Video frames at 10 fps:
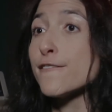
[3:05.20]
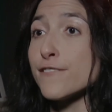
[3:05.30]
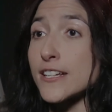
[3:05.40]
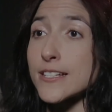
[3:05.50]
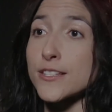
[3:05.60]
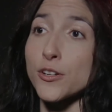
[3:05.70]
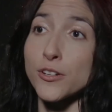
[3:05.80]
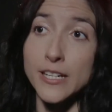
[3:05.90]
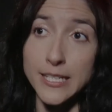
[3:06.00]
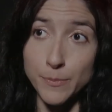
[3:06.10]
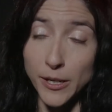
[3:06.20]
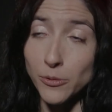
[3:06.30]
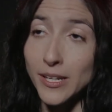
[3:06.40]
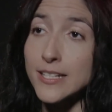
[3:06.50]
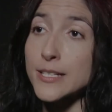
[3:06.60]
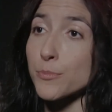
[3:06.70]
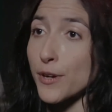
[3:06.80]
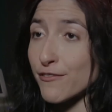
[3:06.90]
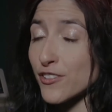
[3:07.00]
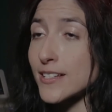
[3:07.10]
fits their experience,
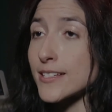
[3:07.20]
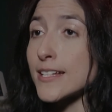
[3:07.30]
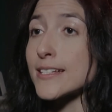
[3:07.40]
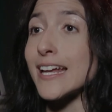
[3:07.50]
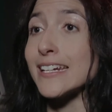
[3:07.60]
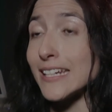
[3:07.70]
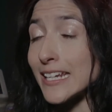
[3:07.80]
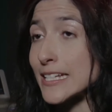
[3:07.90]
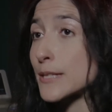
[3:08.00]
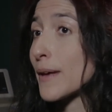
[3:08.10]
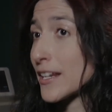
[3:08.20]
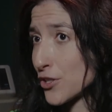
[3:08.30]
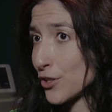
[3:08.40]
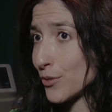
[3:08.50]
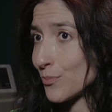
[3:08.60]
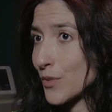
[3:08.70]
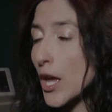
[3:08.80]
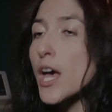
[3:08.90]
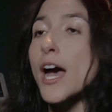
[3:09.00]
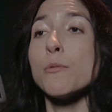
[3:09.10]
preferences, and needs better.
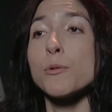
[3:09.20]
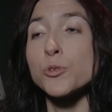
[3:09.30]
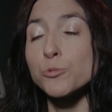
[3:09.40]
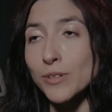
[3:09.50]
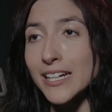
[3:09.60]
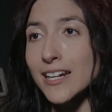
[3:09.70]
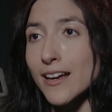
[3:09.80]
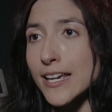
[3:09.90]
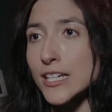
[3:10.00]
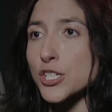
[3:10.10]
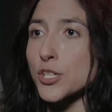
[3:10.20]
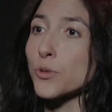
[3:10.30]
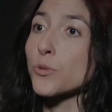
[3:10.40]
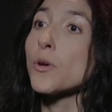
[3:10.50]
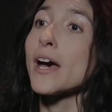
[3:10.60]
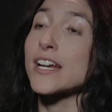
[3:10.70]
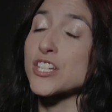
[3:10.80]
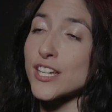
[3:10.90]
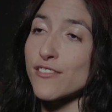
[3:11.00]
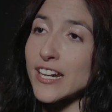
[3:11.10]
And we would really like to
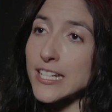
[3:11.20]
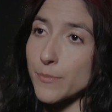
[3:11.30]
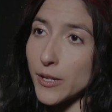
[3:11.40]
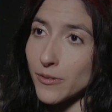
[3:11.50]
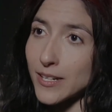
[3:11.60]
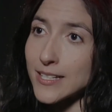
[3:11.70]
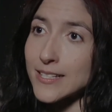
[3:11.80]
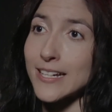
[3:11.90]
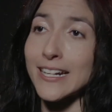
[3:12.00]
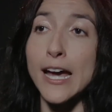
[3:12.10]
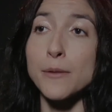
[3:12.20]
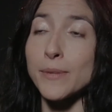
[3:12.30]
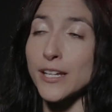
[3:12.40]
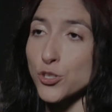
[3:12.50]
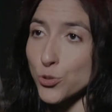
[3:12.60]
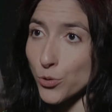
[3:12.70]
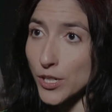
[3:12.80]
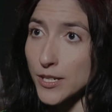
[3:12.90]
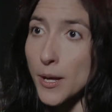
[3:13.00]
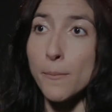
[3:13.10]
achieve an experience that can be
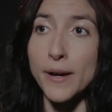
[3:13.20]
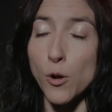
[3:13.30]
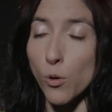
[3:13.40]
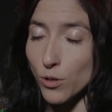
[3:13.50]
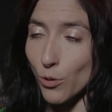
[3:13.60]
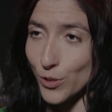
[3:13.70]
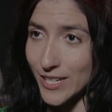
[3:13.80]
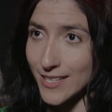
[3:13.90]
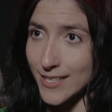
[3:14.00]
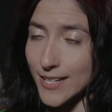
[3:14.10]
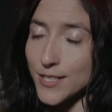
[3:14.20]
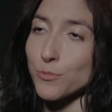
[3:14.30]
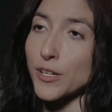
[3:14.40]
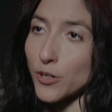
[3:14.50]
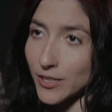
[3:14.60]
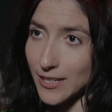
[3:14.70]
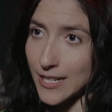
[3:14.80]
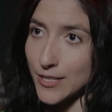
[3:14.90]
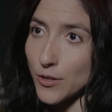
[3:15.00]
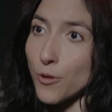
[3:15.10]
enjoyed by all audiences,
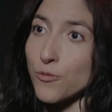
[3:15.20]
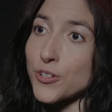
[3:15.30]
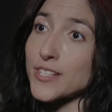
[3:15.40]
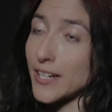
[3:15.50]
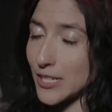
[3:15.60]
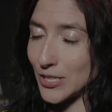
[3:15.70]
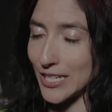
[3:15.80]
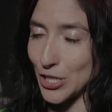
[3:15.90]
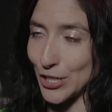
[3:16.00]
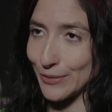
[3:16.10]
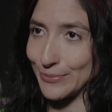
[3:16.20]
regardless of their sight condition.